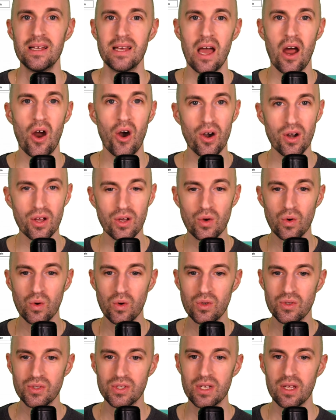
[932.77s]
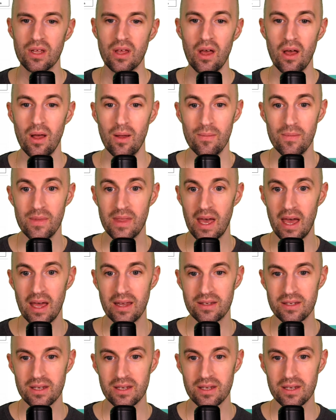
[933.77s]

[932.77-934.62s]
articles that